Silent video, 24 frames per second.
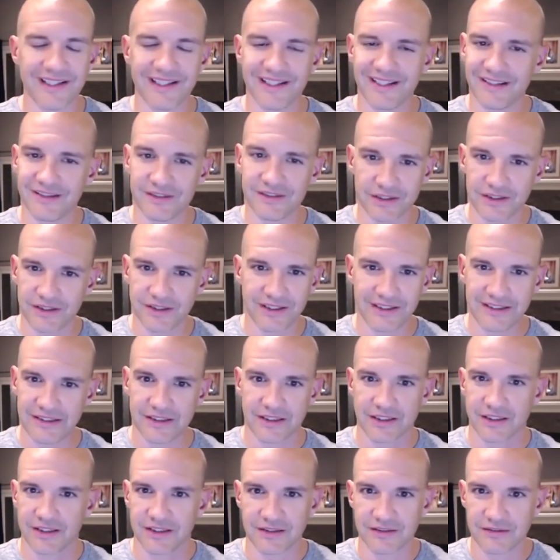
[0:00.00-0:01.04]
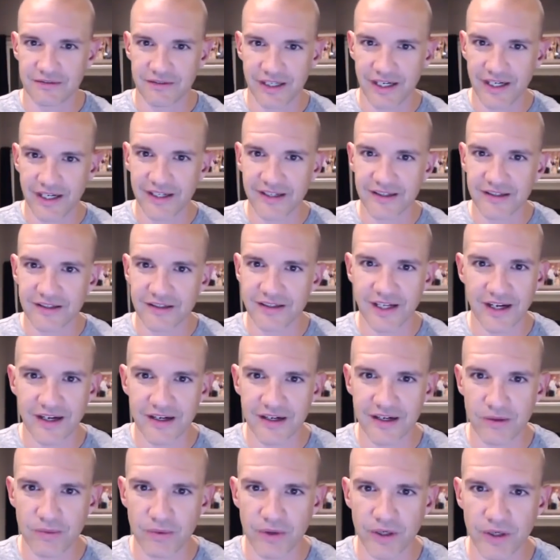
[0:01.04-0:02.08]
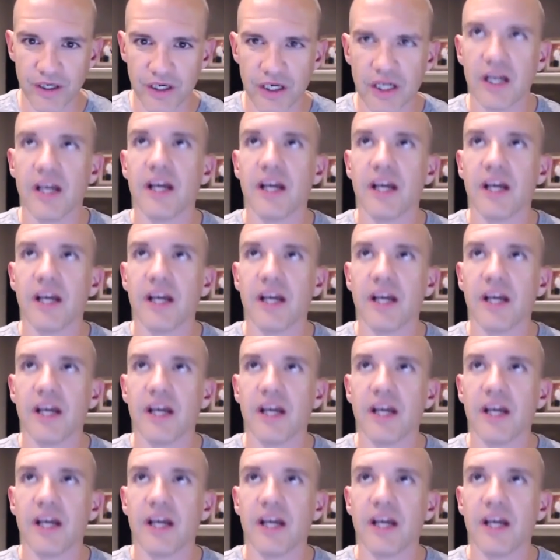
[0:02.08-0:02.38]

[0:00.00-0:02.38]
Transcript: oh, right? Not going to work.